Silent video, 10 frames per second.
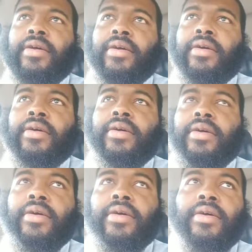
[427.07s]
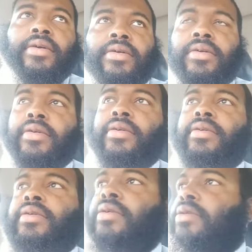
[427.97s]

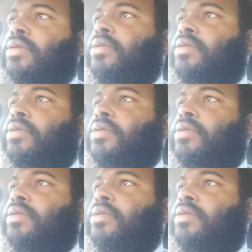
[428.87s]
Nobody speaks.